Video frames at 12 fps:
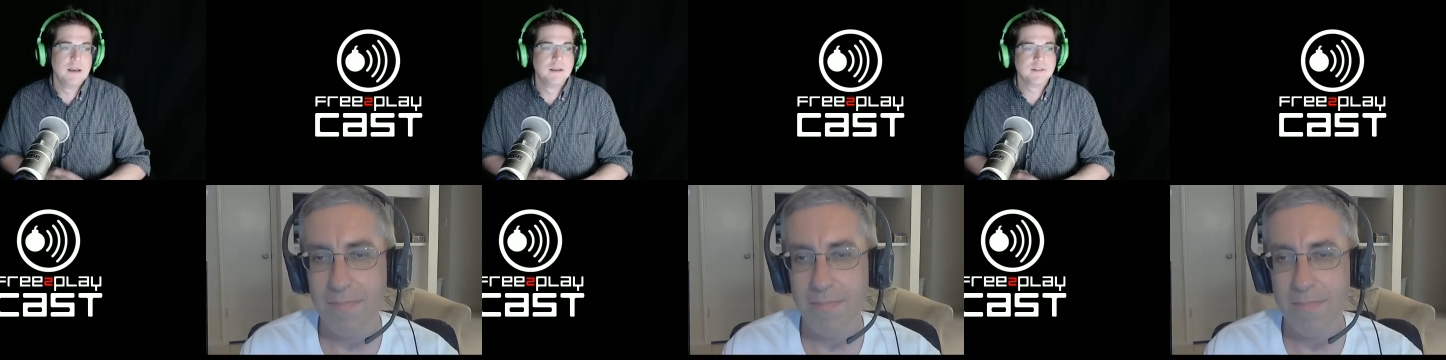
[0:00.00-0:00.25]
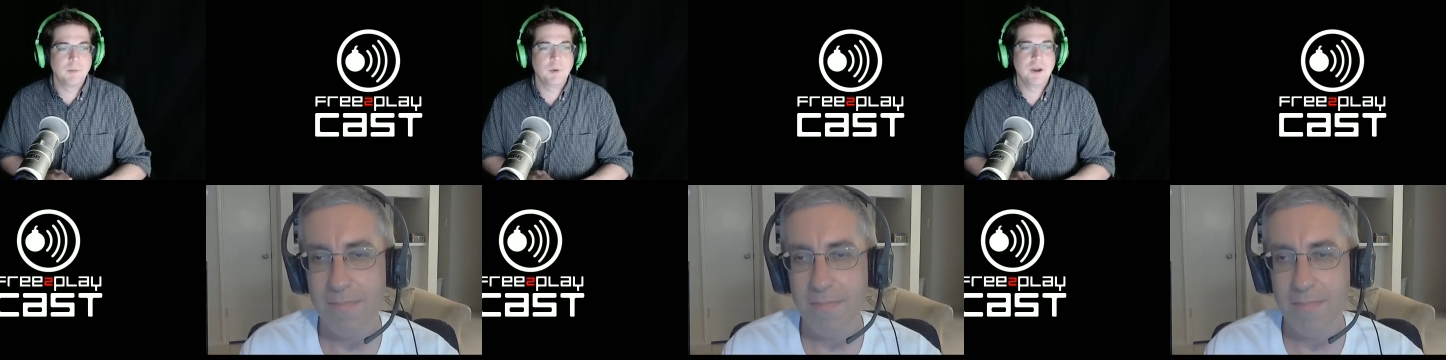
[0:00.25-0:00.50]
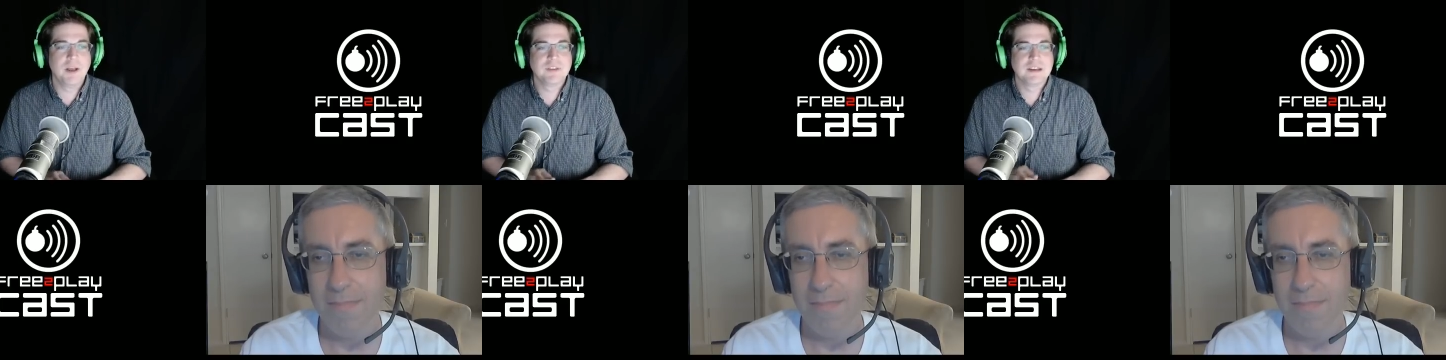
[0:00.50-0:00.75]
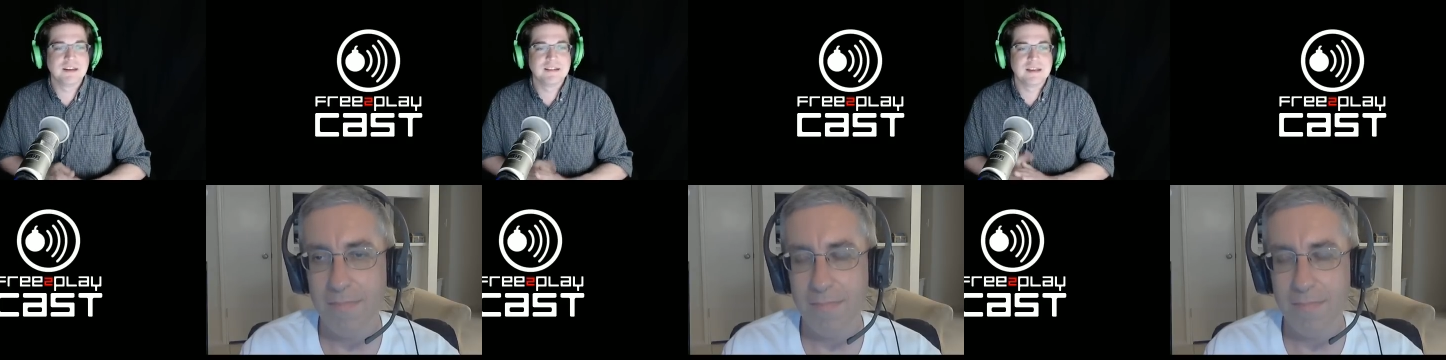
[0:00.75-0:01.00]
Speaker 1: Someone else
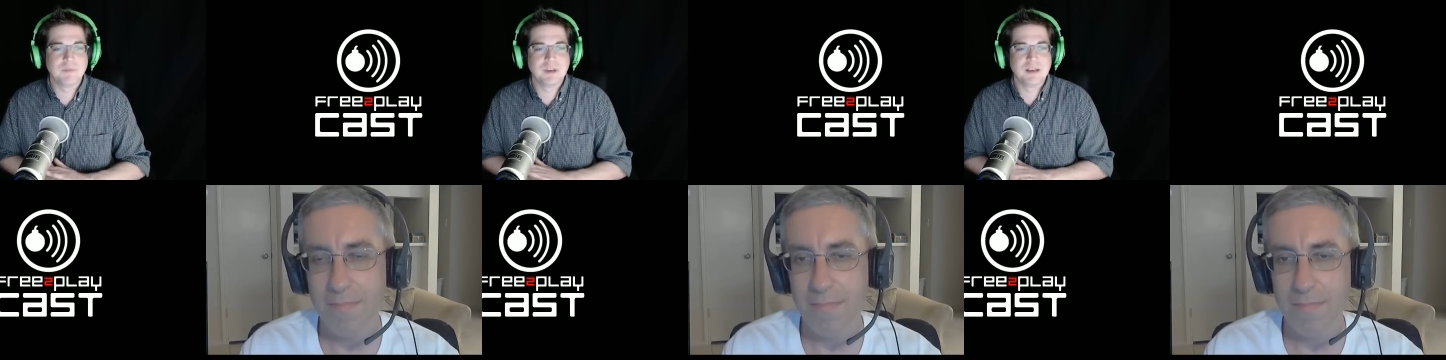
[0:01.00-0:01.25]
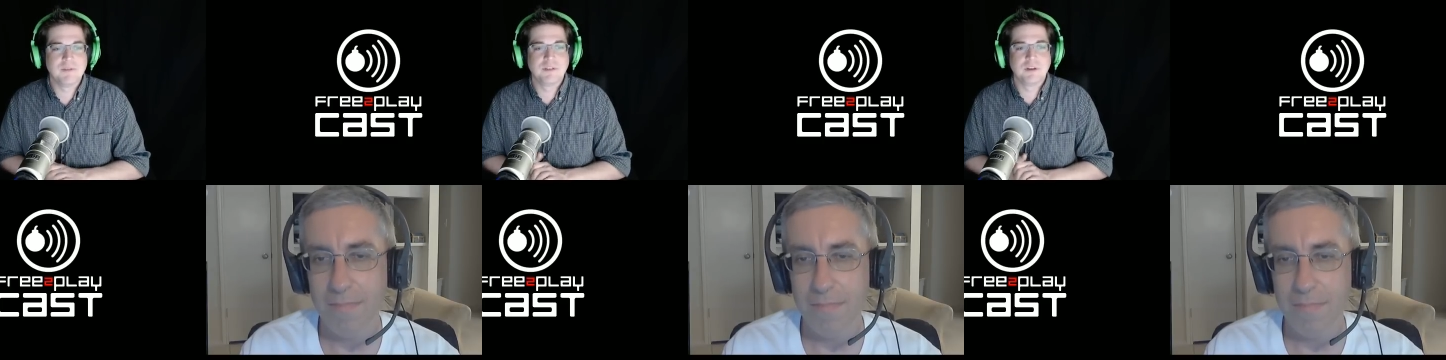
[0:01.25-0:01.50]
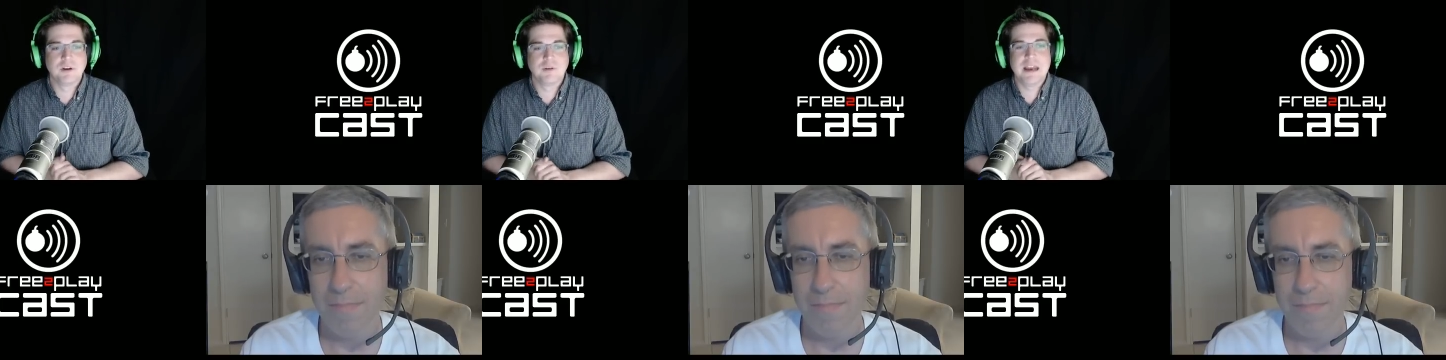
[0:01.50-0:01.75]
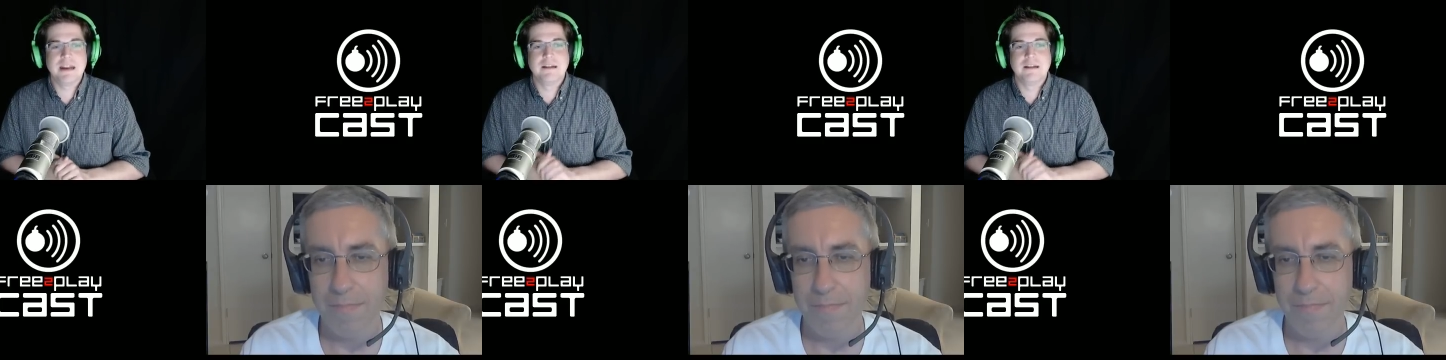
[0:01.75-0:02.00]
can attempt to give us a great,